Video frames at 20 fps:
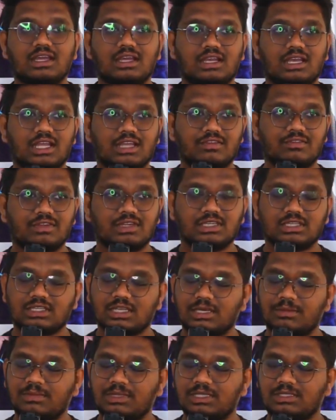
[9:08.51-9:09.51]
Like it
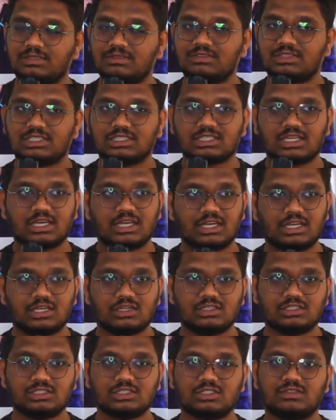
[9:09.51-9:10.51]
can be with the career
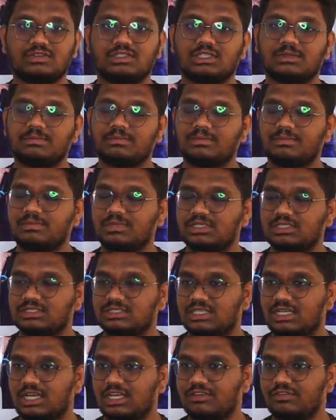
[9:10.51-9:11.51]
also, with the
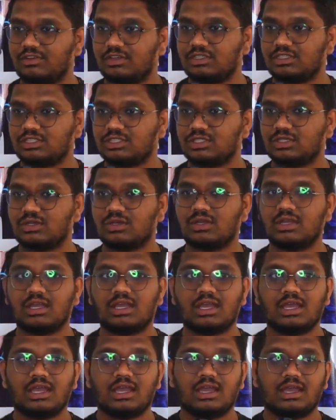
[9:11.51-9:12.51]
personal life also,
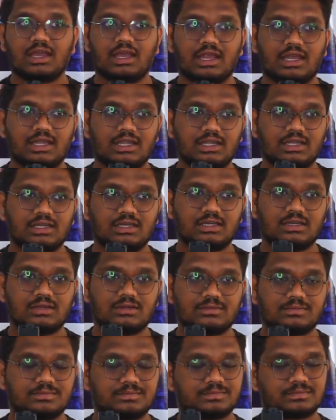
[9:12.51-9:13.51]
and
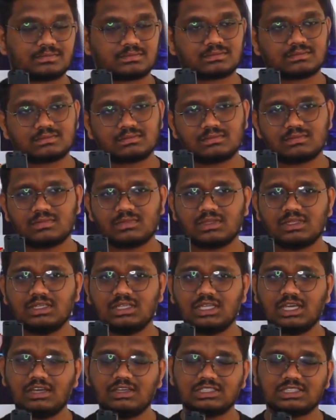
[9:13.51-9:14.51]

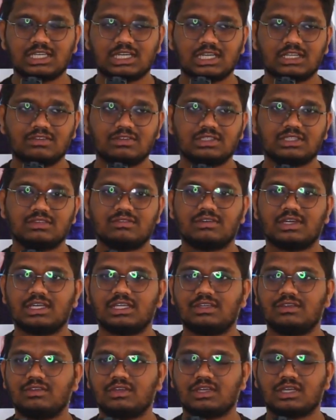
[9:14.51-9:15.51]
starting with the
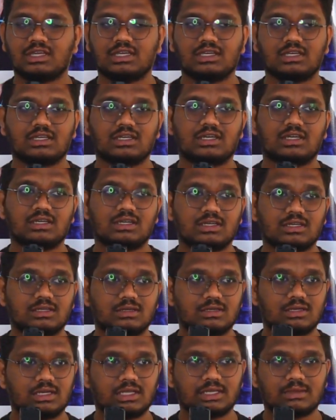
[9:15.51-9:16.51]
why, we can
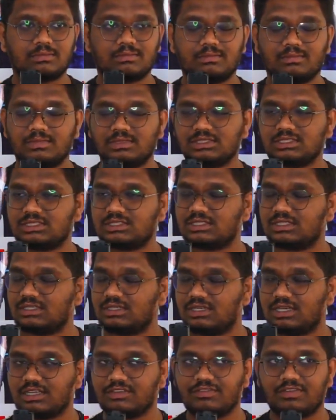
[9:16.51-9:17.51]

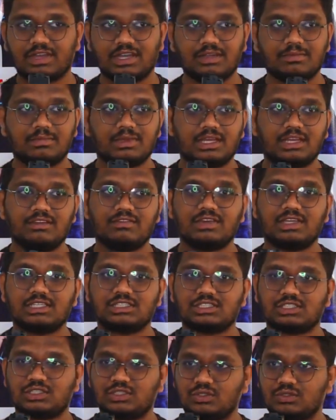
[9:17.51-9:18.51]
like find many
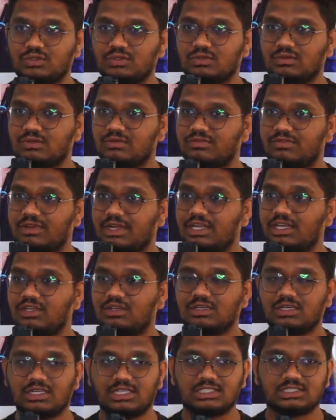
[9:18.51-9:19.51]
ways to find
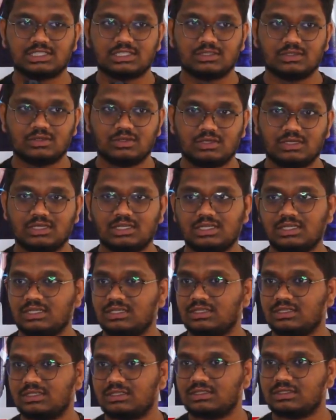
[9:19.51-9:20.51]
your reach and goal.
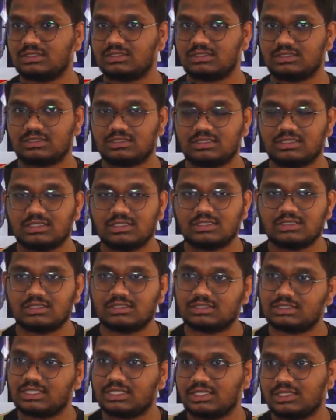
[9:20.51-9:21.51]

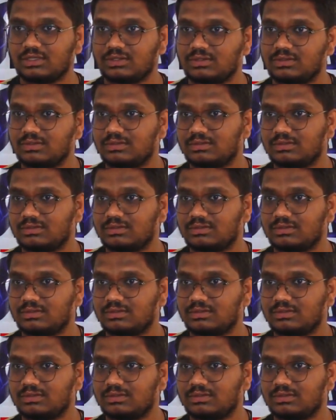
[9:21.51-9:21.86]
Thank you.